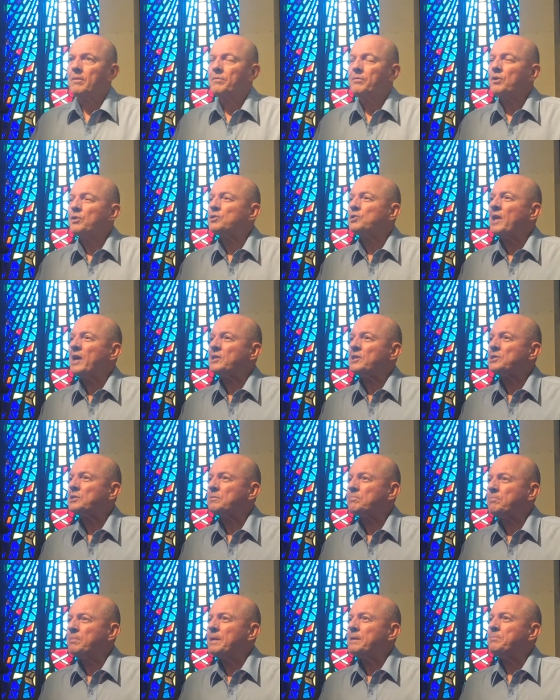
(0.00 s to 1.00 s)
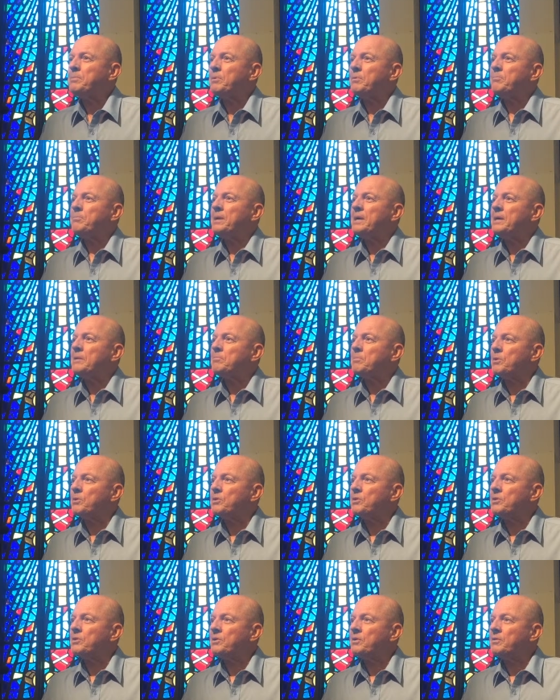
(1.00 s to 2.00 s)
There's less people being
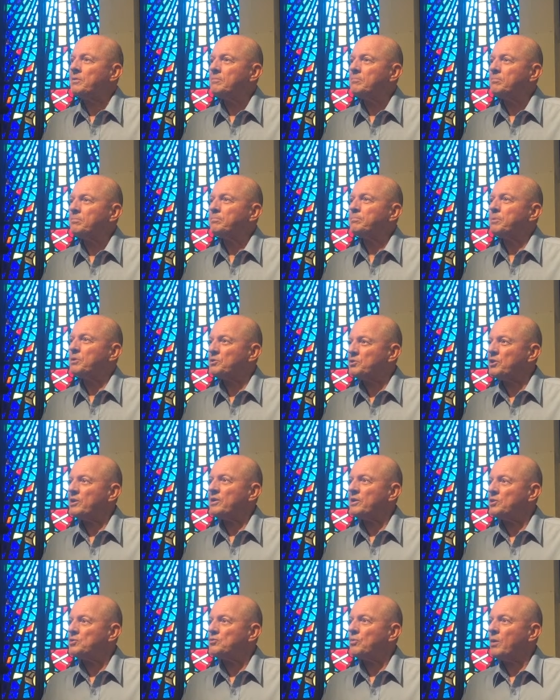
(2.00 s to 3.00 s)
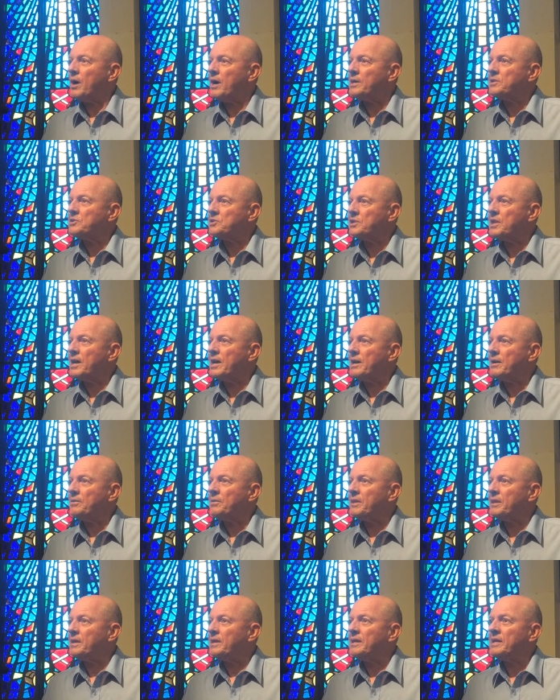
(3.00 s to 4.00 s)
murdered percentage-wise now
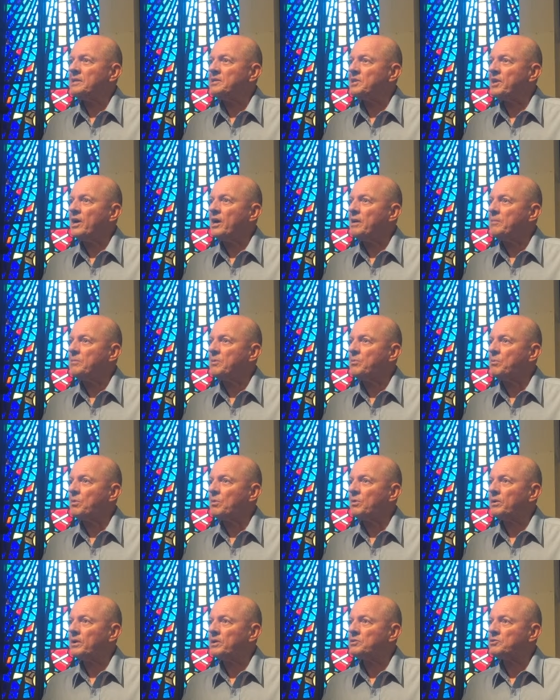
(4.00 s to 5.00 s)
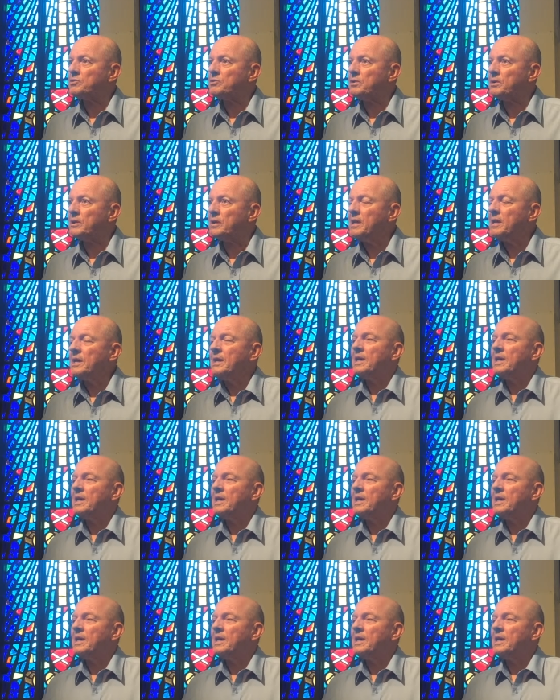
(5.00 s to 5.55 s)
than at any time in world history.